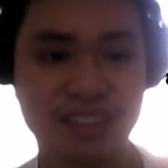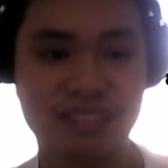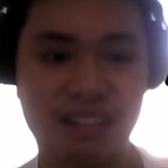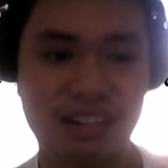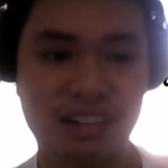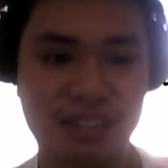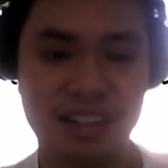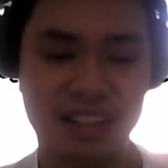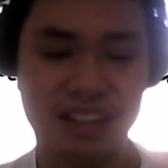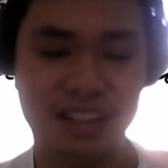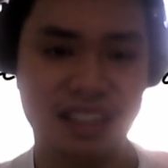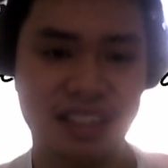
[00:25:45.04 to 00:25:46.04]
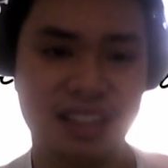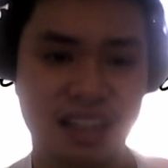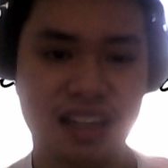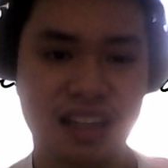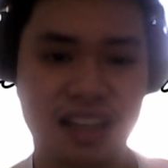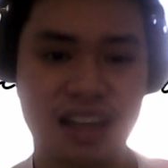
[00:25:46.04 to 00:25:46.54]
Router redundancy.
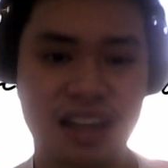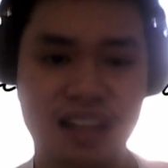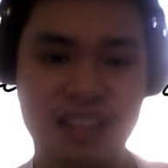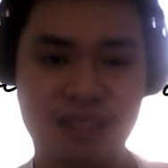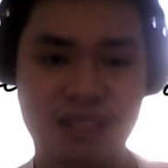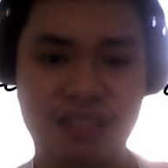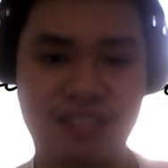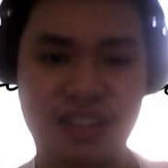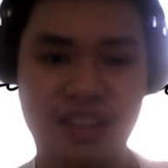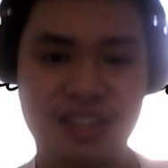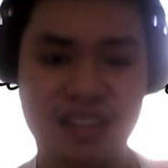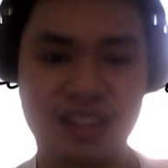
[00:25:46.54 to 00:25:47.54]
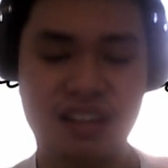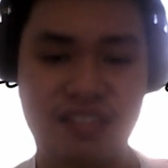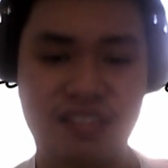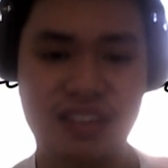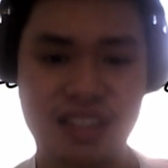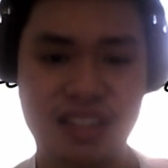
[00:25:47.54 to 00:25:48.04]
It is the prevention
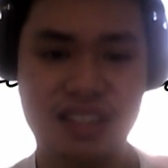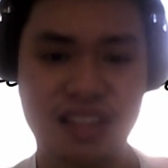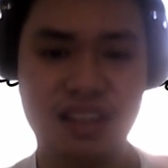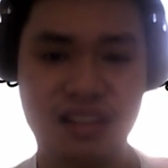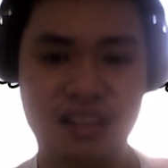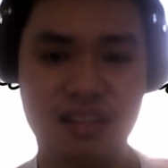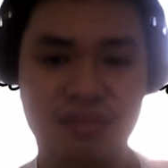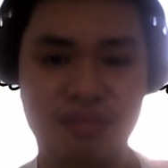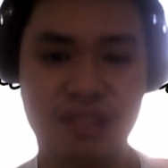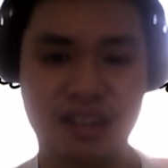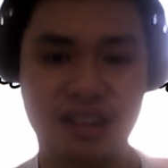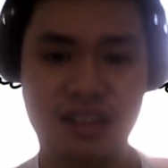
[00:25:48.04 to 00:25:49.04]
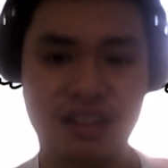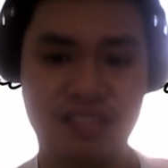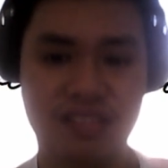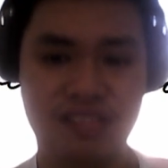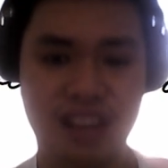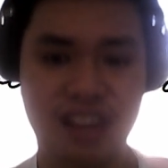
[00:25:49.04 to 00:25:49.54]
of a single point
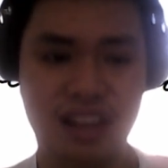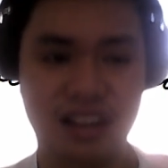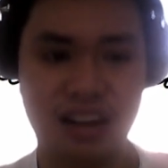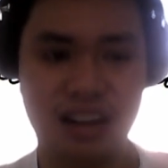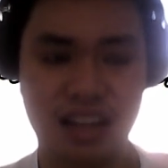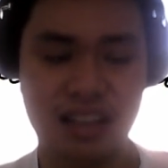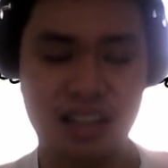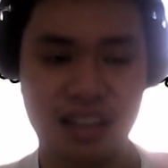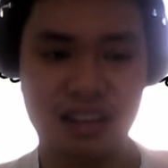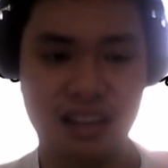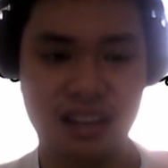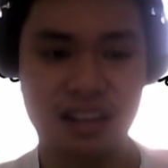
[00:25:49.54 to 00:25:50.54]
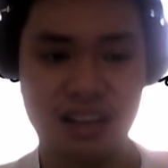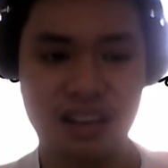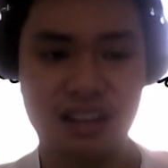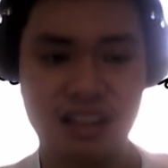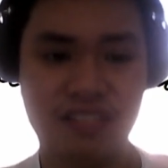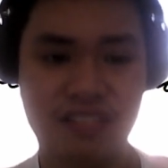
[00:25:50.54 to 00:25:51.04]
of failure at the
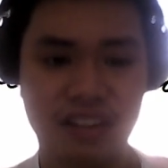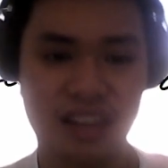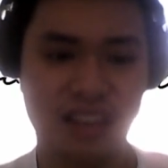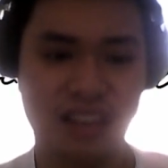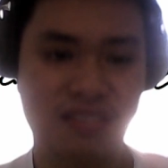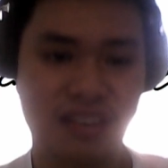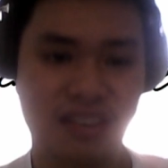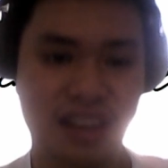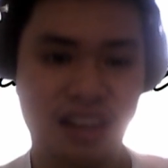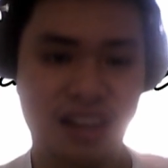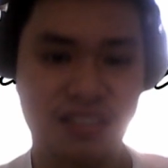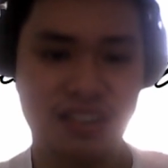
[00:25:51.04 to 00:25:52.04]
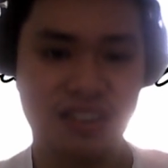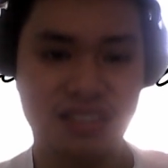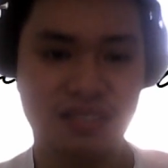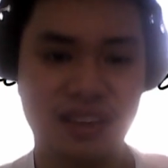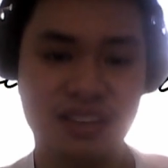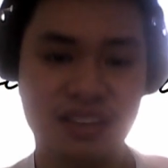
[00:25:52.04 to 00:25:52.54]
default gateway, and a
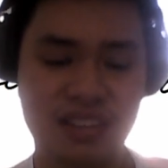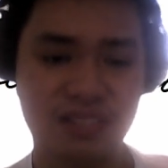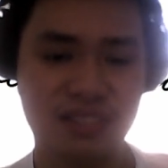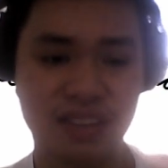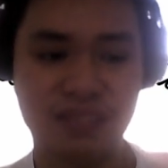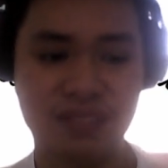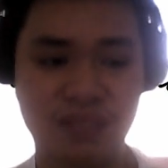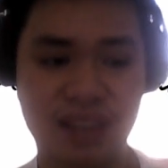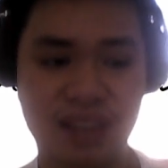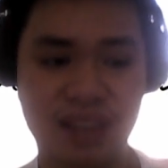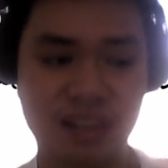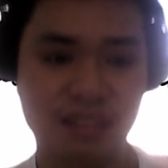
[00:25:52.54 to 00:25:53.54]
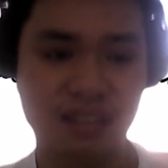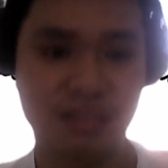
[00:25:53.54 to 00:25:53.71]
virtual router should be implemented.